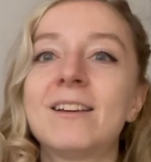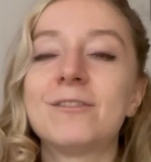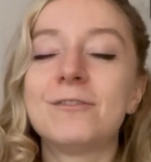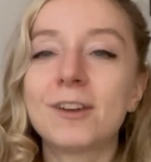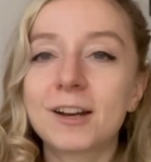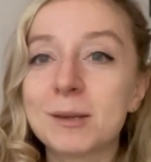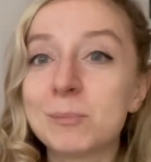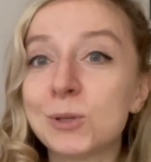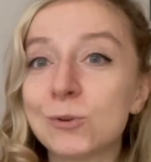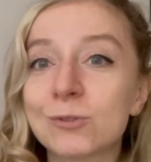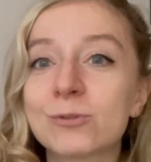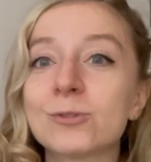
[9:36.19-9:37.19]
Very
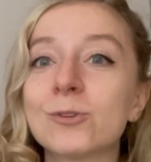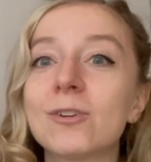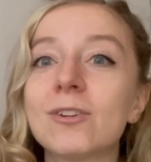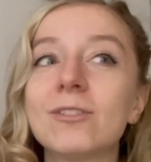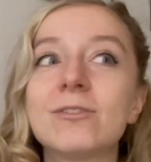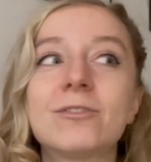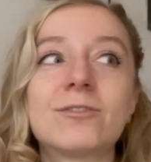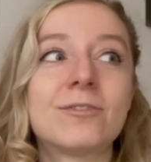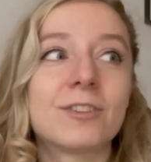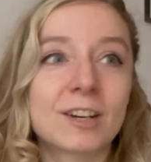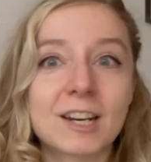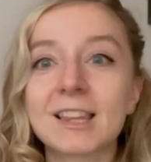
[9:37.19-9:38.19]
beautiful,
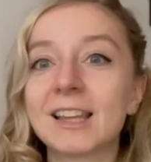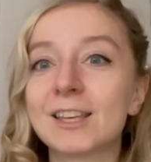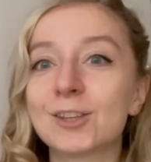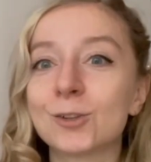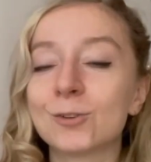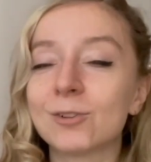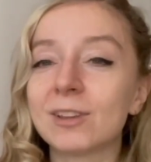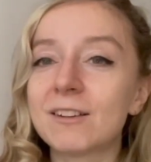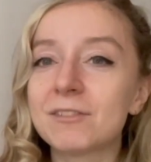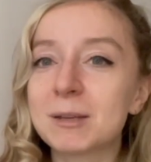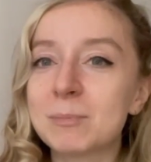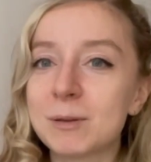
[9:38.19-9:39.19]
very like, you know,
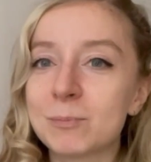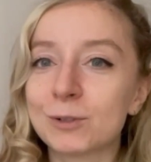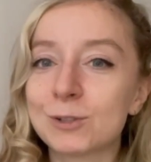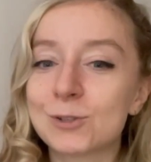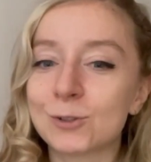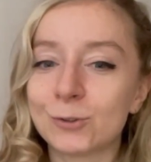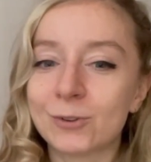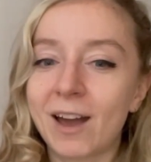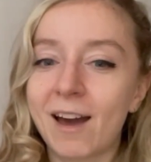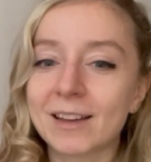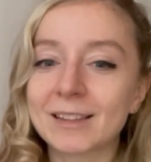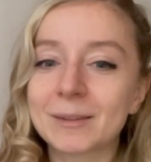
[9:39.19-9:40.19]
lovely people to look
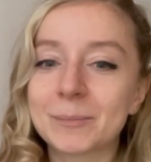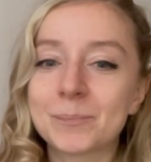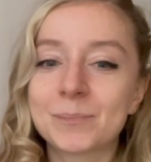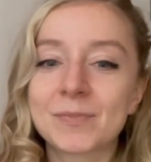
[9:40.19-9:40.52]
at.